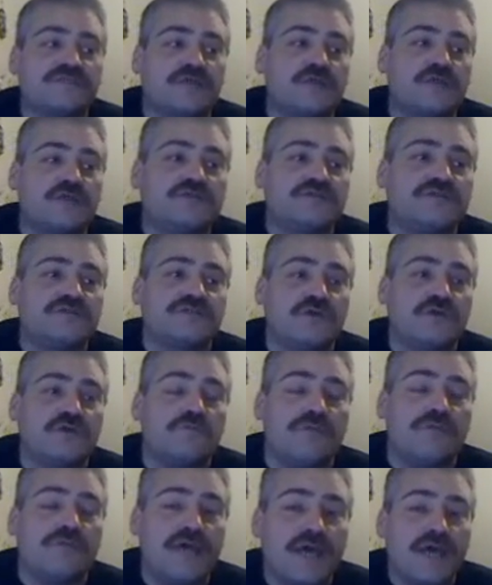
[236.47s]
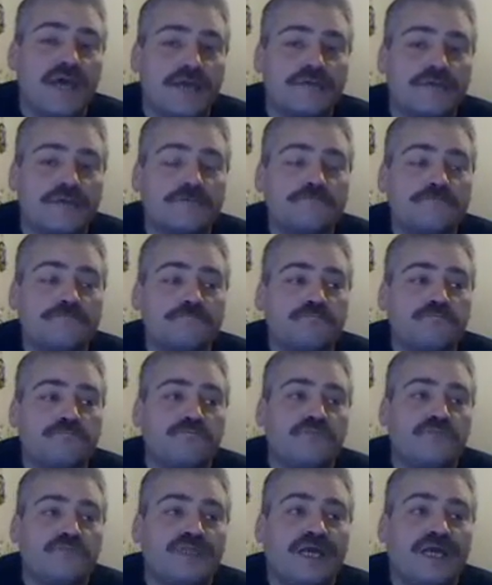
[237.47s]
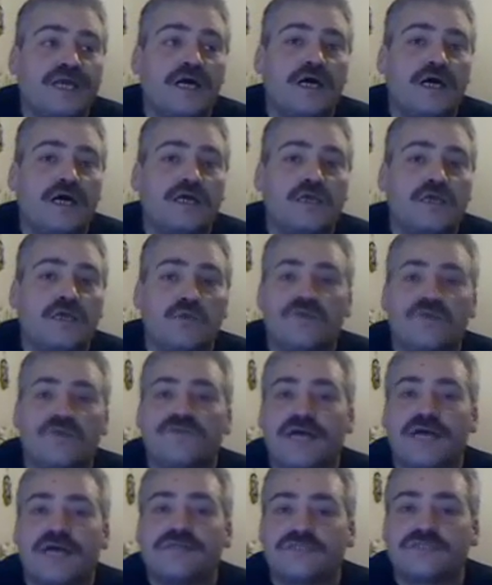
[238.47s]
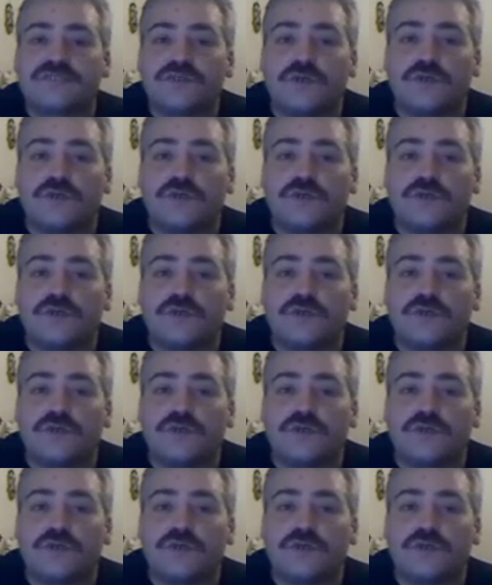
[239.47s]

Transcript: country is so bad, it wouldn't have gotten so